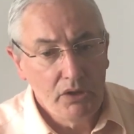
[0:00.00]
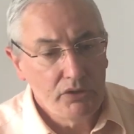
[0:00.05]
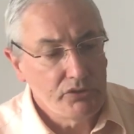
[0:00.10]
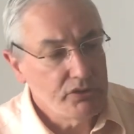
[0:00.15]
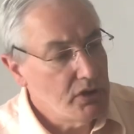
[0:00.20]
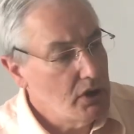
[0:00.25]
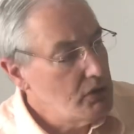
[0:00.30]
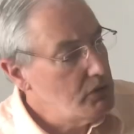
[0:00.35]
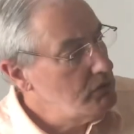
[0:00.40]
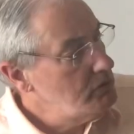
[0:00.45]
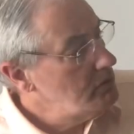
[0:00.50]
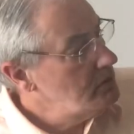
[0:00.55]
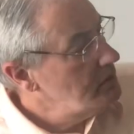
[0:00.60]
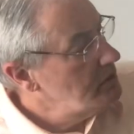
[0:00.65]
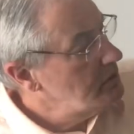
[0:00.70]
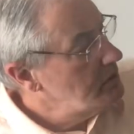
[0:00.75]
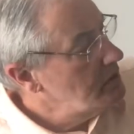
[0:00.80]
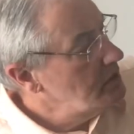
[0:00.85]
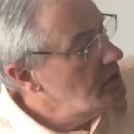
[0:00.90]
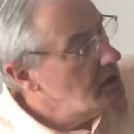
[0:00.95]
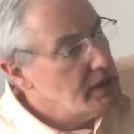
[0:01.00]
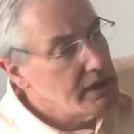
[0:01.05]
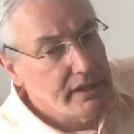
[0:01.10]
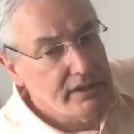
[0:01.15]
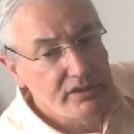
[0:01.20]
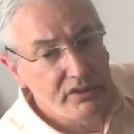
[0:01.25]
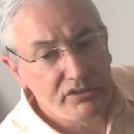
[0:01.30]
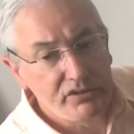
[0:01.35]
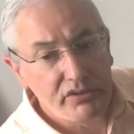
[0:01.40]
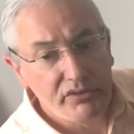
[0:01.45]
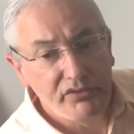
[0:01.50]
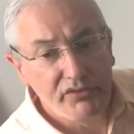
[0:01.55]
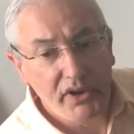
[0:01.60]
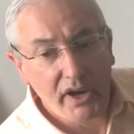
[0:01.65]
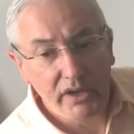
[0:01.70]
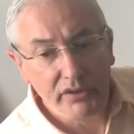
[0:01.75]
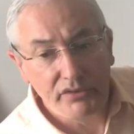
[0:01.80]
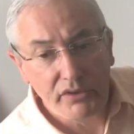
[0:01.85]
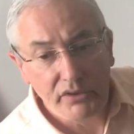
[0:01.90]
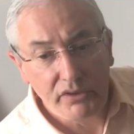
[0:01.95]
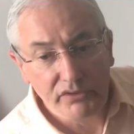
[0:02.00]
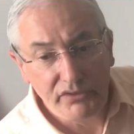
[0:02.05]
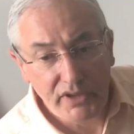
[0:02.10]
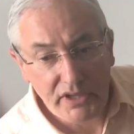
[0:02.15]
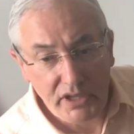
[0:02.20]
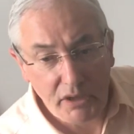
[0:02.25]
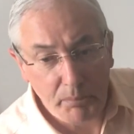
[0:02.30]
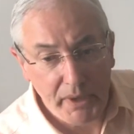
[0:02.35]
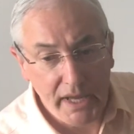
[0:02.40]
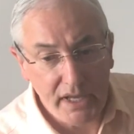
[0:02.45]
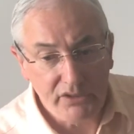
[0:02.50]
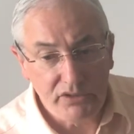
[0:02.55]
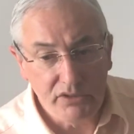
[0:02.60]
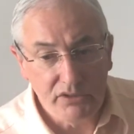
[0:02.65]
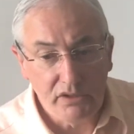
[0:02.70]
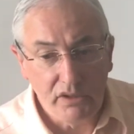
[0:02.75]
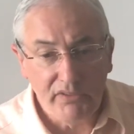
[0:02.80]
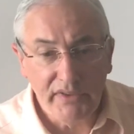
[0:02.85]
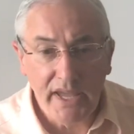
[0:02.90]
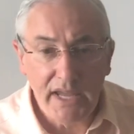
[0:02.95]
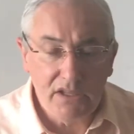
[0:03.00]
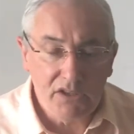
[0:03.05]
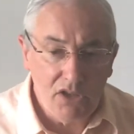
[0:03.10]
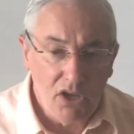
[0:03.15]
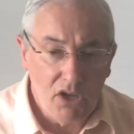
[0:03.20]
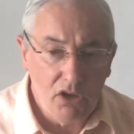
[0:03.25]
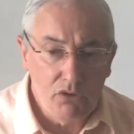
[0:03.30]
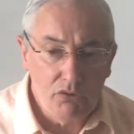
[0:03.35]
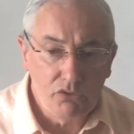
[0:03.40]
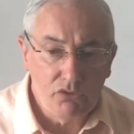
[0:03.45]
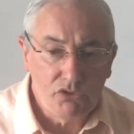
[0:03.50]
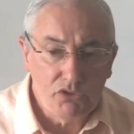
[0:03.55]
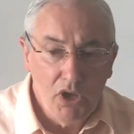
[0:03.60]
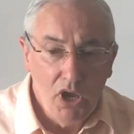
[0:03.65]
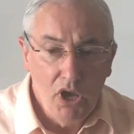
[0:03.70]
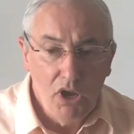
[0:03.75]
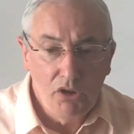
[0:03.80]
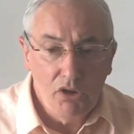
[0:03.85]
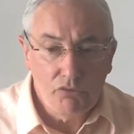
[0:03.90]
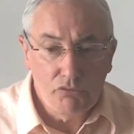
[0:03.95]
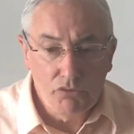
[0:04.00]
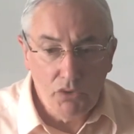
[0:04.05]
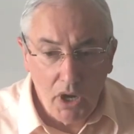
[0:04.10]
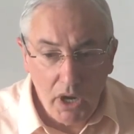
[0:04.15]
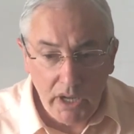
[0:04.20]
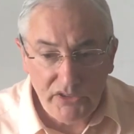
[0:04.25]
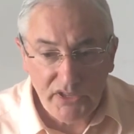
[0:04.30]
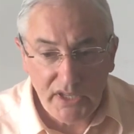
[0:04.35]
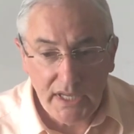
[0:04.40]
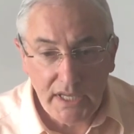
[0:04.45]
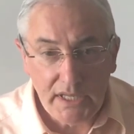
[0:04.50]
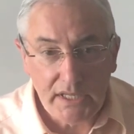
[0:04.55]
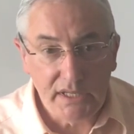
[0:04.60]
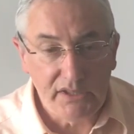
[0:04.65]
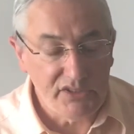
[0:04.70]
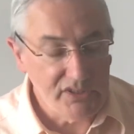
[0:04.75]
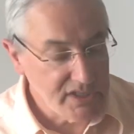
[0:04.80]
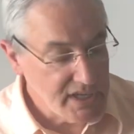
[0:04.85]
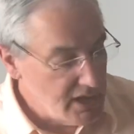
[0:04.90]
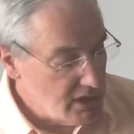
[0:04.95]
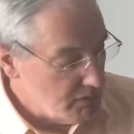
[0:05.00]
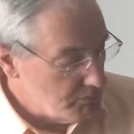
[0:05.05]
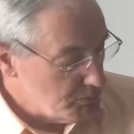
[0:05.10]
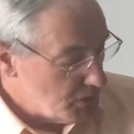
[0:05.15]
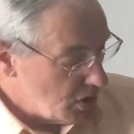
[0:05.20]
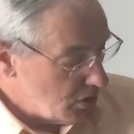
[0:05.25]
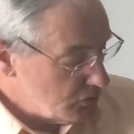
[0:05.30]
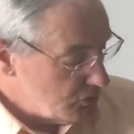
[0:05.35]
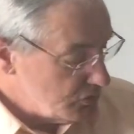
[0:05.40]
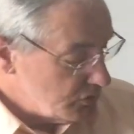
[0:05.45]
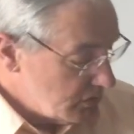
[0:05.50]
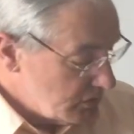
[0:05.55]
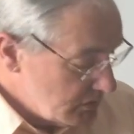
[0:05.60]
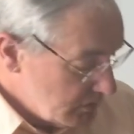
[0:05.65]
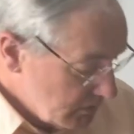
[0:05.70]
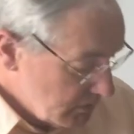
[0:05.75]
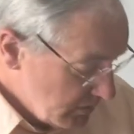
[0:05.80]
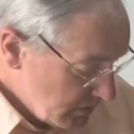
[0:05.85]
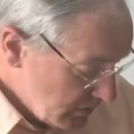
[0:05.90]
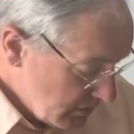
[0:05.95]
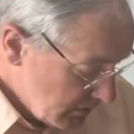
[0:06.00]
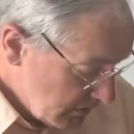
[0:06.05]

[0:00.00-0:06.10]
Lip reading: So it is a 5-finger pattern of 8 notes rising in a scale motion,